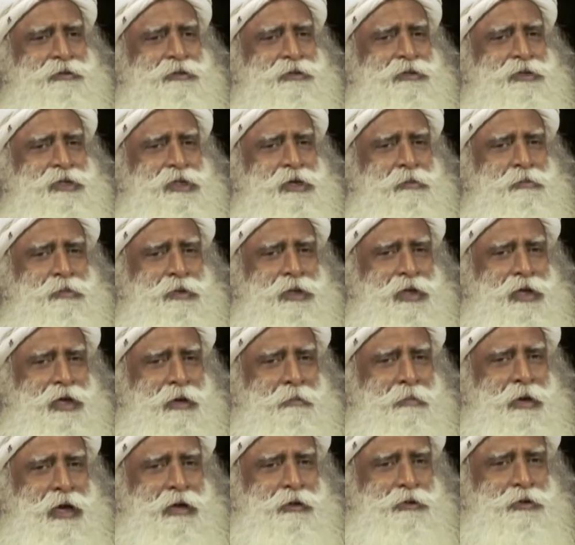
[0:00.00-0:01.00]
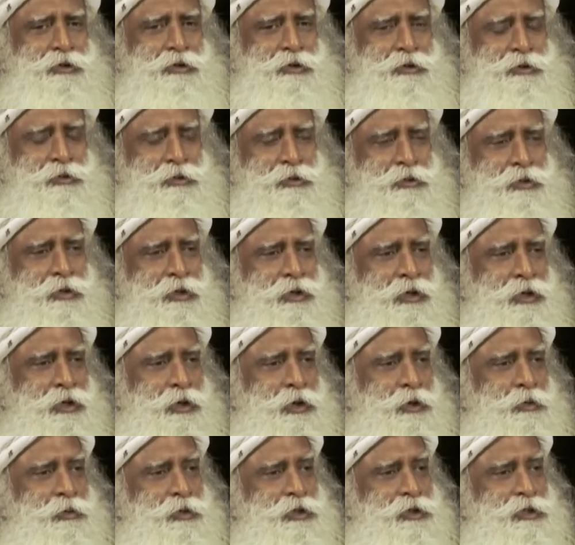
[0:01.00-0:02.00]
something about you
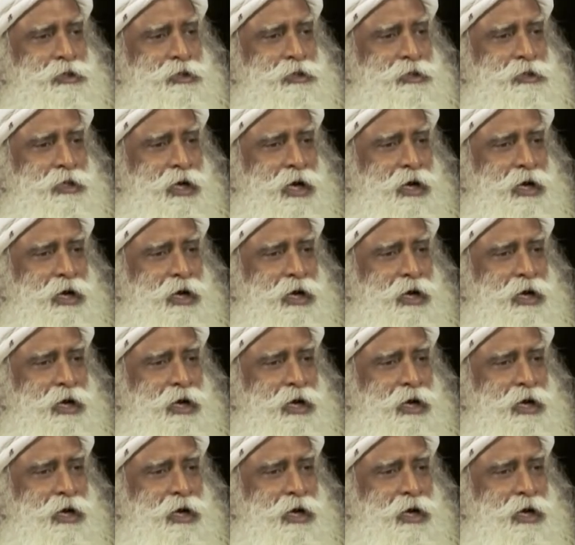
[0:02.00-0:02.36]
which has